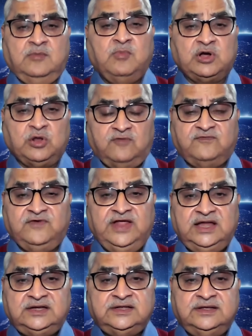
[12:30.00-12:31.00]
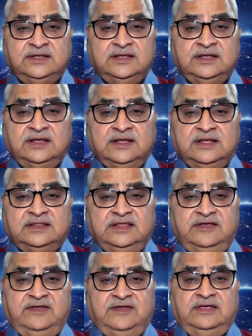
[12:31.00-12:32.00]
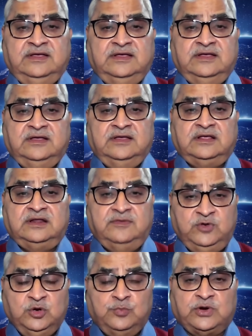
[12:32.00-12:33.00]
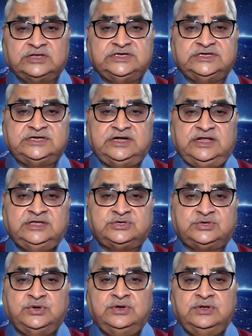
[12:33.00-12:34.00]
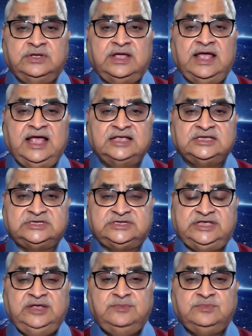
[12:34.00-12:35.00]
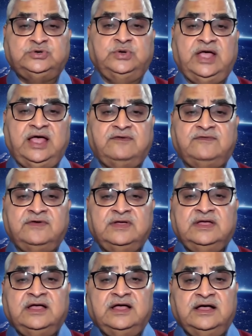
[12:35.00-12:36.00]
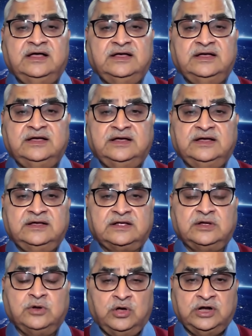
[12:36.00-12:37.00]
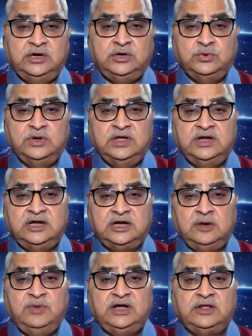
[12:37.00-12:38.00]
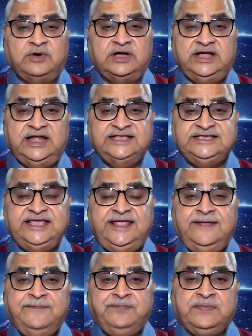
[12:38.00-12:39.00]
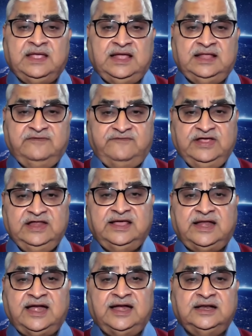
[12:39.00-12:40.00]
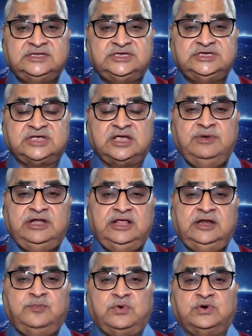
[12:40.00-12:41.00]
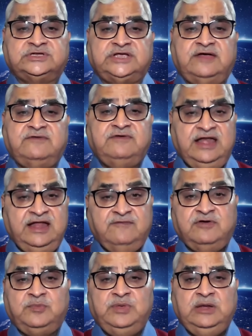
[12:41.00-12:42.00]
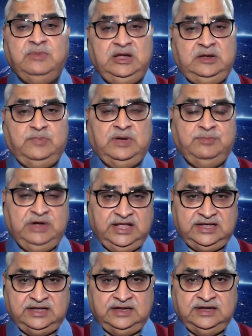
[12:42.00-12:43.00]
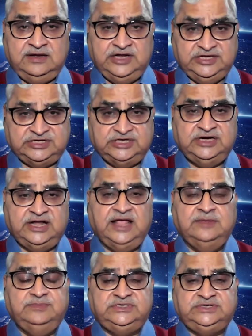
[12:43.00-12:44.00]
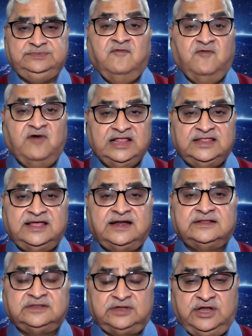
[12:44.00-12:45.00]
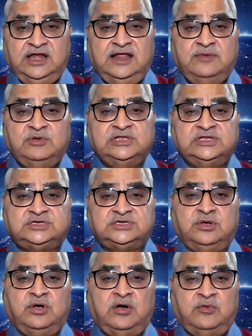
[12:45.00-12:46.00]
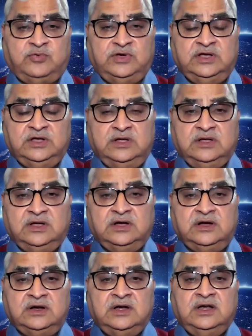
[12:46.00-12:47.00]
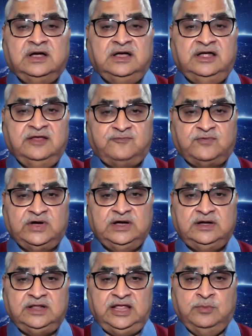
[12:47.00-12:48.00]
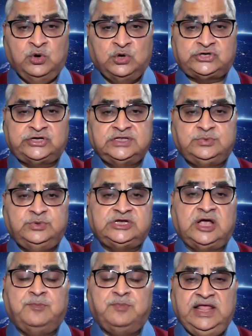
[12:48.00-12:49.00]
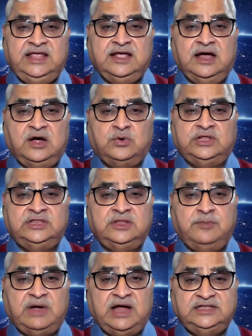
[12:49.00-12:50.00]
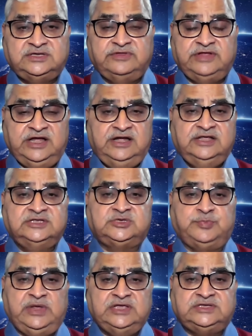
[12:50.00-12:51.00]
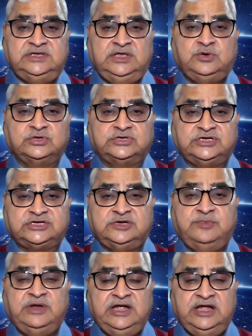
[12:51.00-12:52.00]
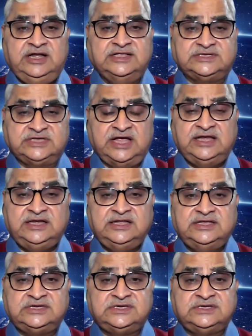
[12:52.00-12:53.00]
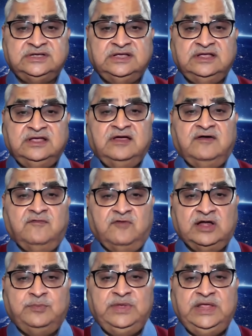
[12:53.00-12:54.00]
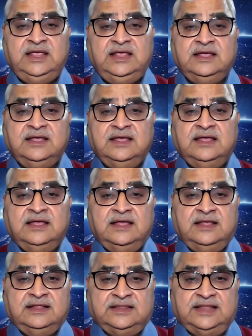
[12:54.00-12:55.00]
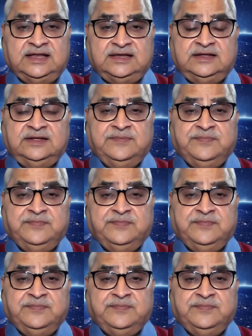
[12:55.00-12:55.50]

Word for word: But of late, the review process at ISRO seems to have gone into a little bit of a tizzy, and the failure analysis committee reports have never been made public in recent times. While there are three levels of different emotions which are playing out in the minds of the Indian space ecosystem and Indian scientists, one being that